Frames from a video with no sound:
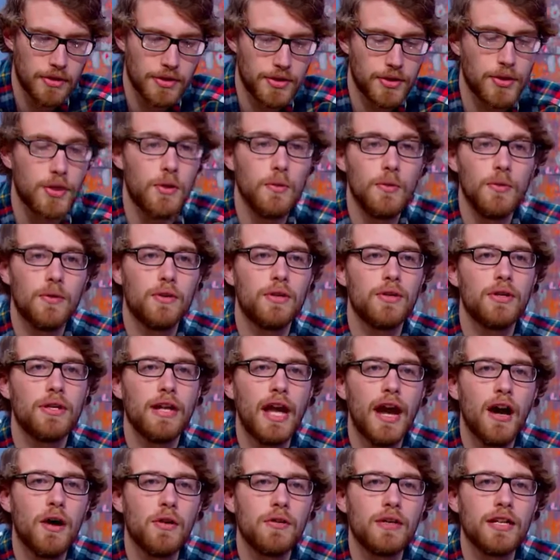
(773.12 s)
So
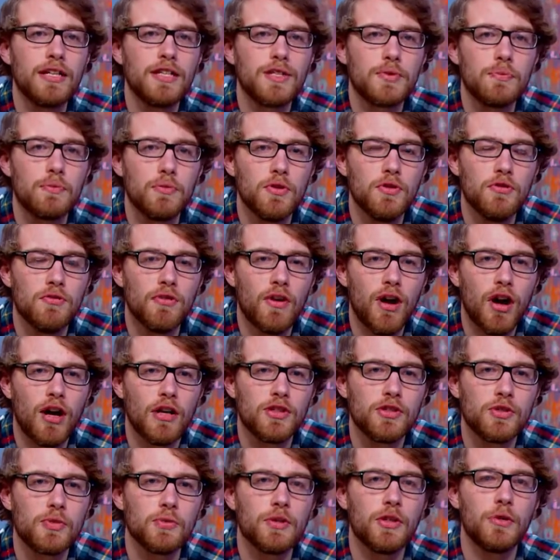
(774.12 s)
now let's move
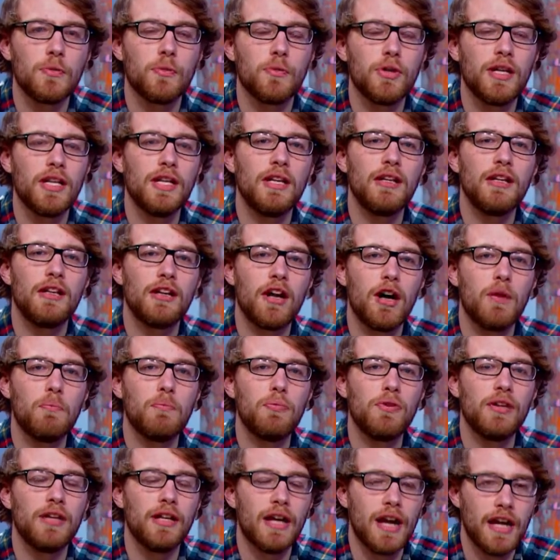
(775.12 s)
on to our reading
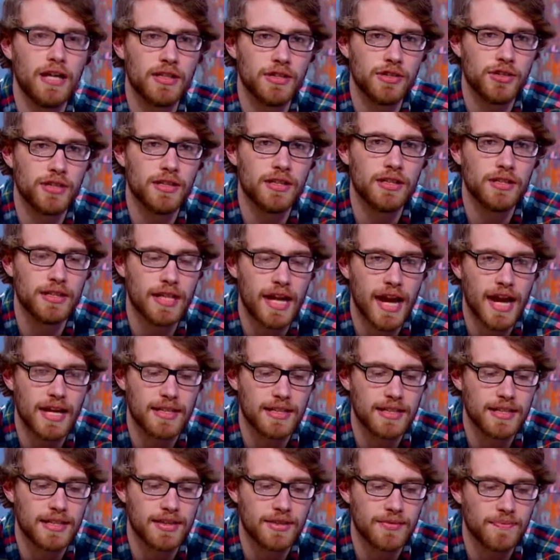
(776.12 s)
comprehension
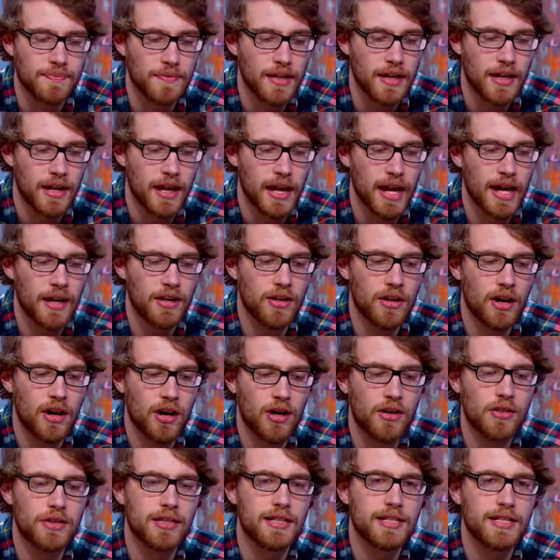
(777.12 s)
task. And
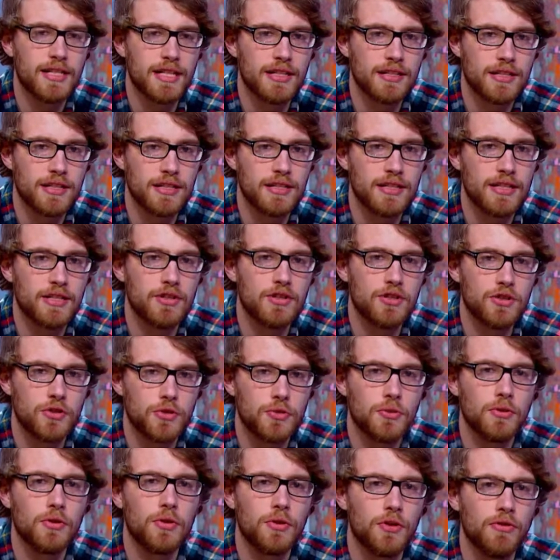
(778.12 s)
are the sentences
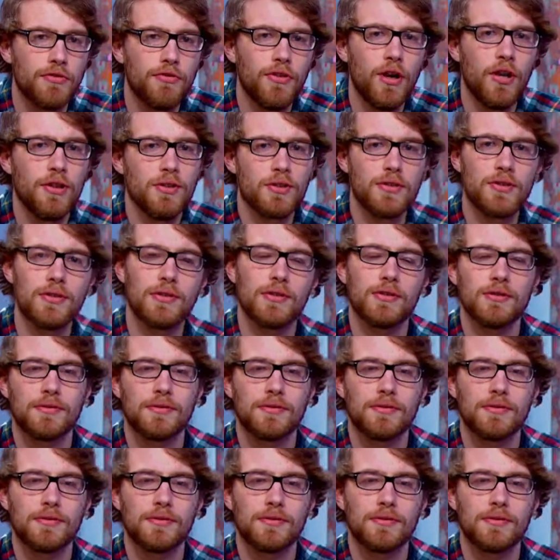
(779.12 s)
true or false?